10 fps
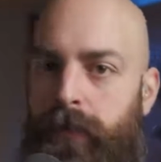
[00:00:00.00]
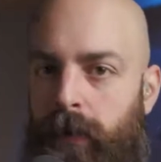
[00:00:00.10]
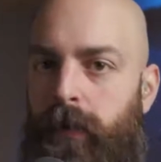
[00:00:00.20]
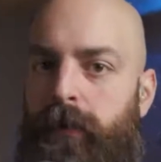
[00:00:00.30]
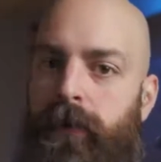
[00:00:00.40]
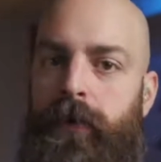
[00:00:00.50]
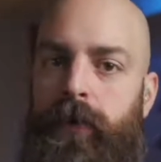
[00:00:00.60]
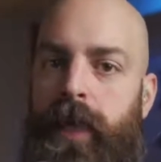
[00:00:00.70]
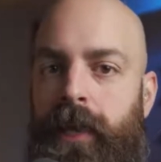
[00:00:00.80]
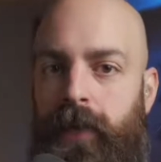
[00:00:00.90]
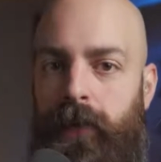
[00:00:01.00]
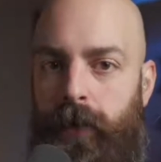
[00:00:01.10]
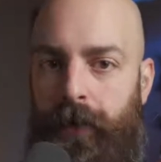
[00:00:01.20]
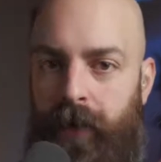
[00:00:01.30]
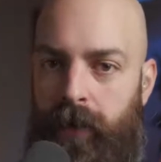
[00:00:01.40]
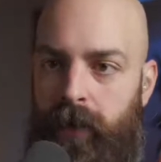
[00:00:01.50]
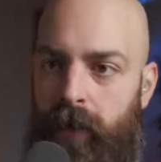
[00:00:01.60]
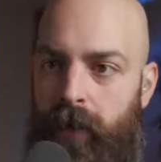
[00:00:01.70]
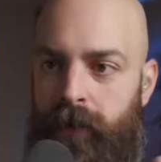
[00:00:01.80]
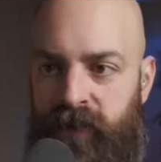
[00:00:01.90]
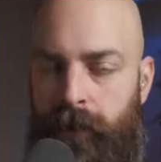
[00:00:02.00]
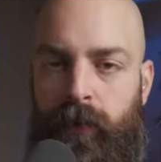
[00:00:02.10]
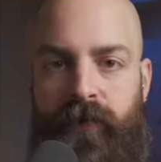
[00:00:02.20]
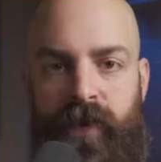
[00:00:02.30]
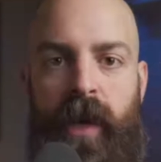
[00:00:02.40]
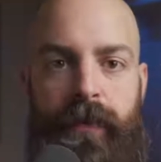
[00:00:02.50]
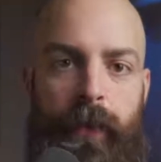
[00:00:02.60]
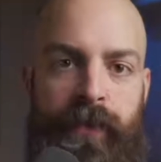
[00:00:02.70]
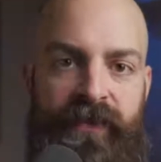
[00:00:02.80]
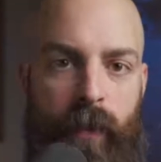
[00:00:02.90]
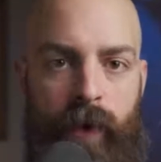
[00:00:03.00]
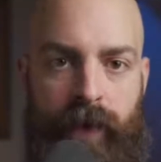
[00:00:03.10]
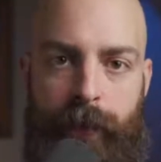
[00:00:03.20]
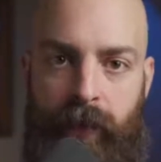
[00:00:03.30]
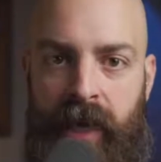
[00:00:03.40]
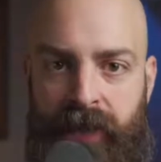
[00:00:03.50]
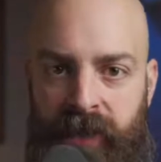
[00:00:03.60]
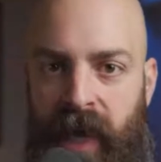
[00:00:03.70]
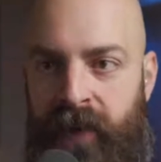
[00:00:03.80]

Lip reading: throw a grenade in the whole thing. Something we've talked about before, like a project